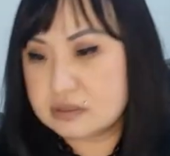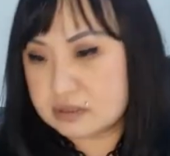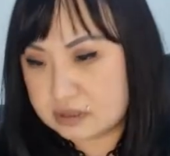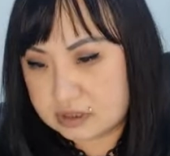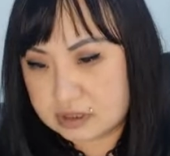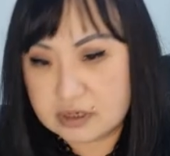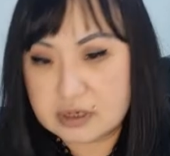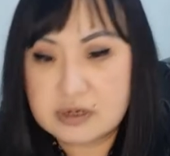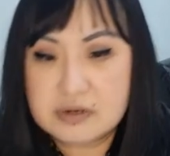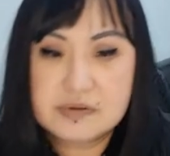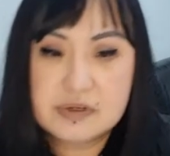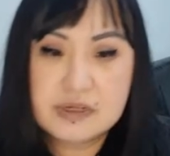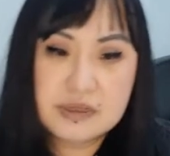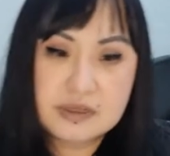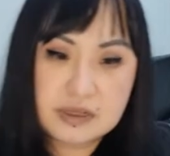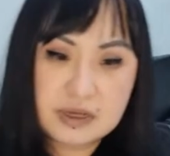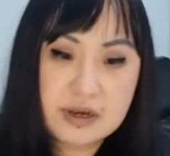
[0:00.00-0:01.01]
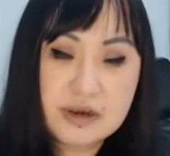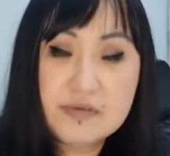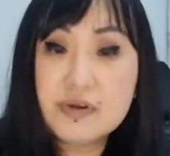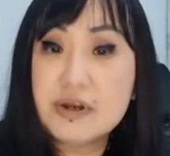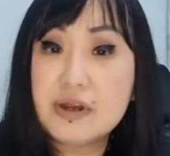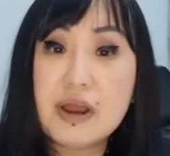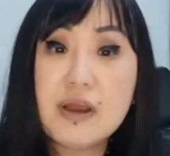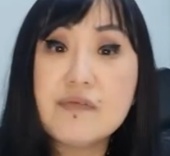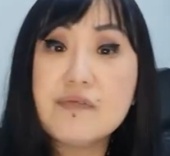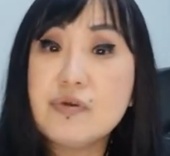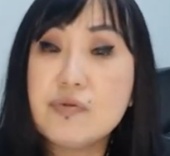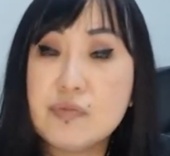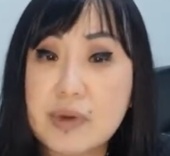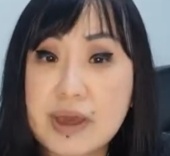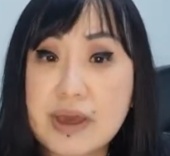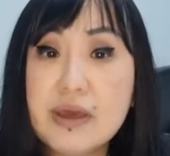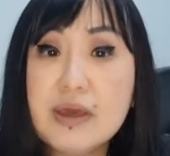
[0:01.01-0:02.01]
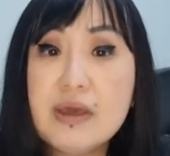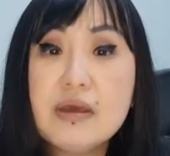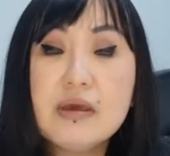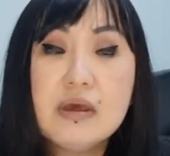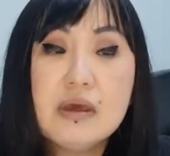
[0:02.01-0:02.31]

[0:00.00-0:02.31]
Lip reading: here and there and everywhere,